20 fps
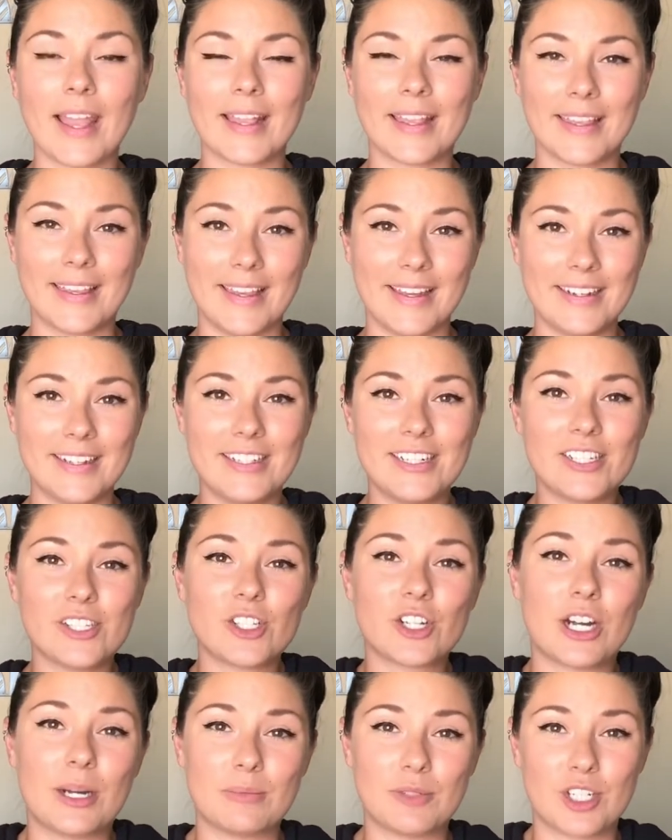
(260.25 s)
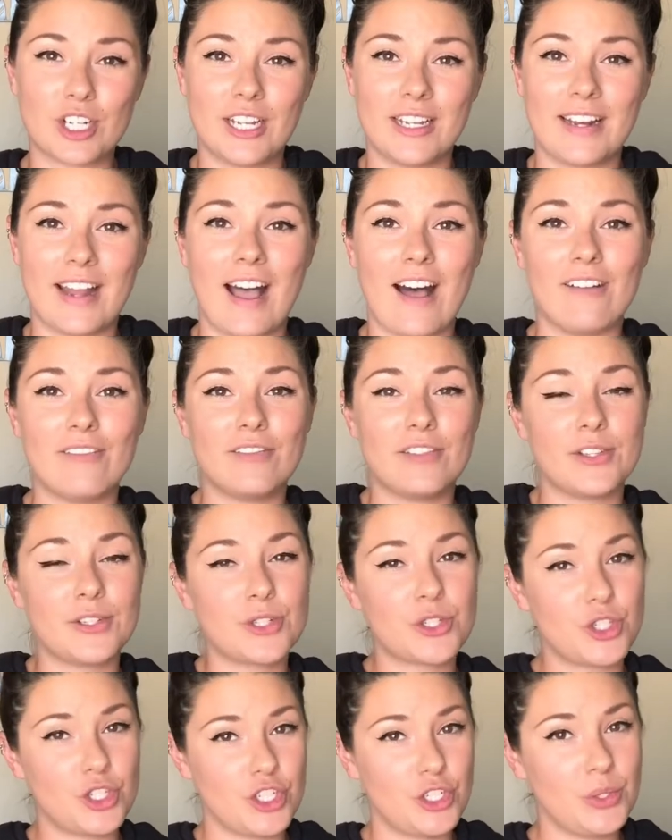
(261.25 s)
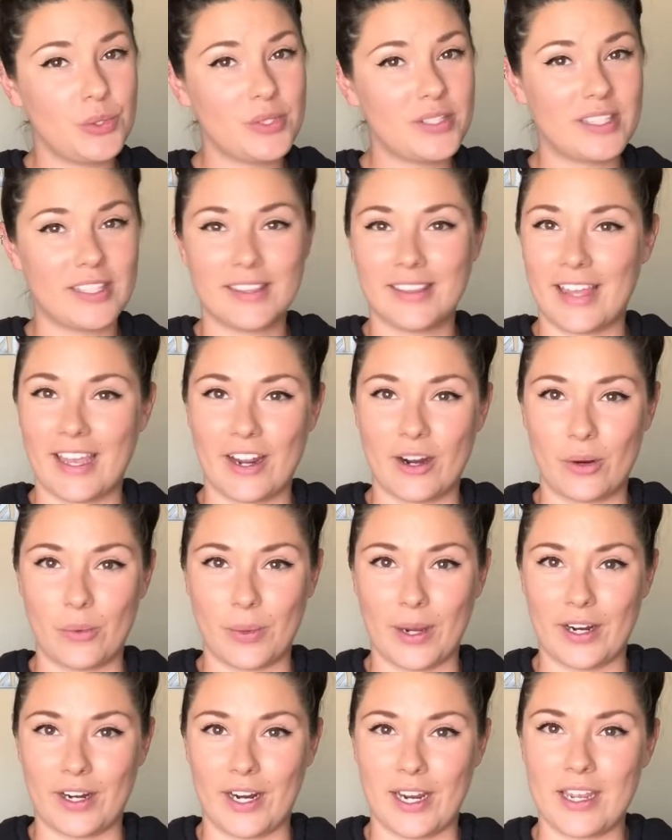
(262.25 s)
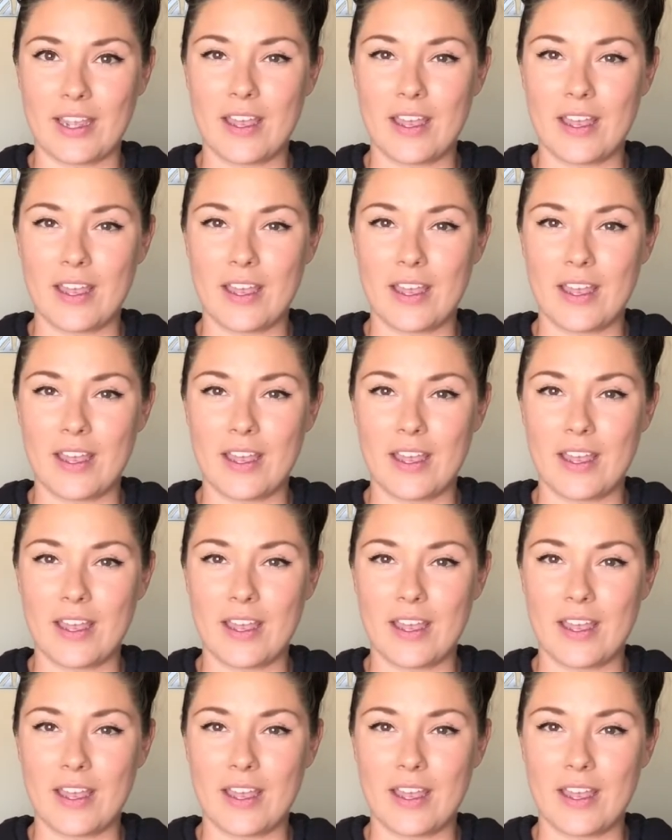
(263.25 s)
get a description of the shoes that they are wearing.